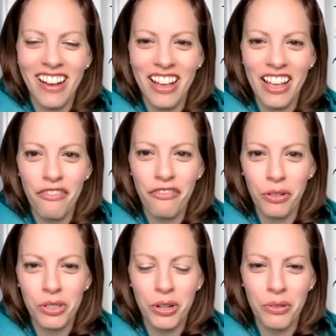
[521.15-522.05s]
If
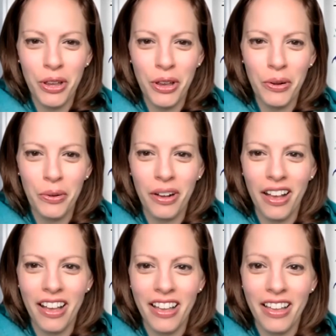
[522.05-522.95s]
folks don't know,
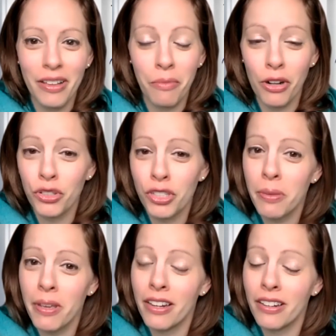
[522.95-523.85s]
Margery
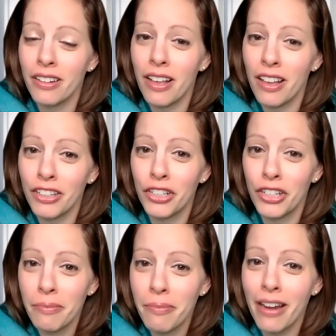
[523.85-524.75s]
spent a
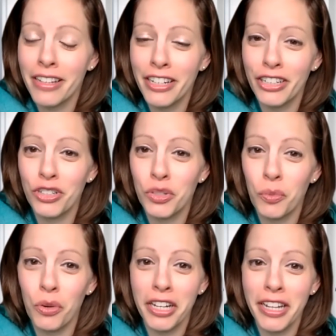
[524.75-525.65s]
good amount of years
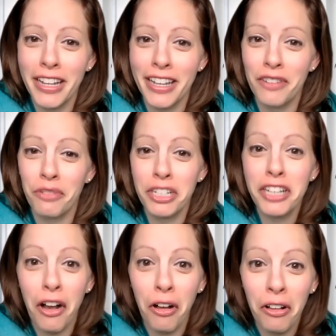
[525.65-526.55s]
working in
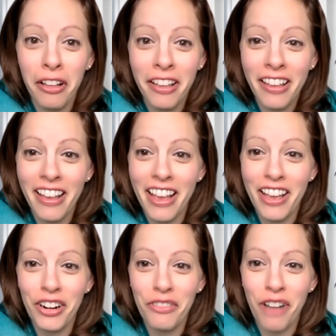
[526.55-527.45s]
retail
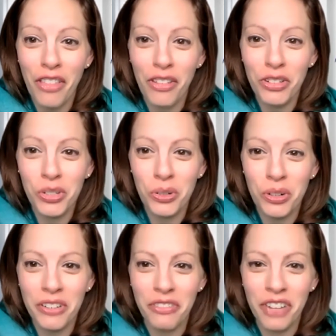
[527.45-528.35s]
in her father's store
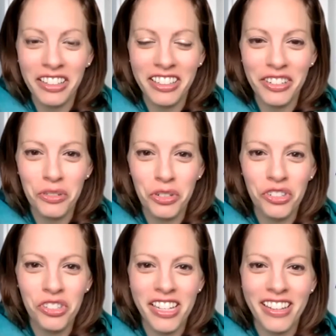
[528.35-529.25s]
in Franklin, New
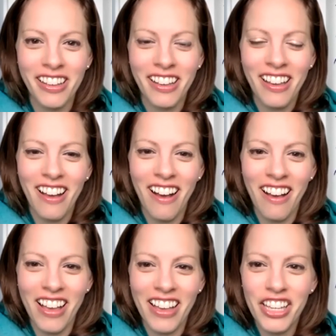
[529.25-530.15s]
Jersey.
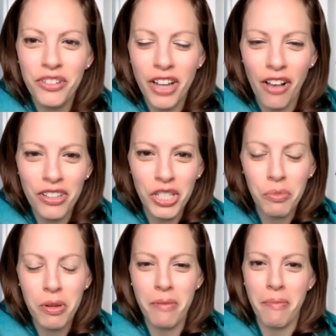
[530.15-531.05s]
Can you tell us a
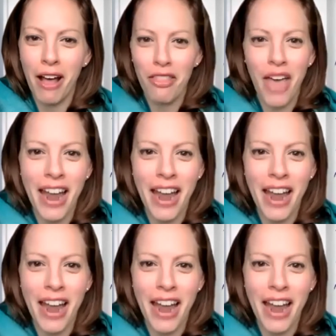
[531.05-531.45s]
little bit about that?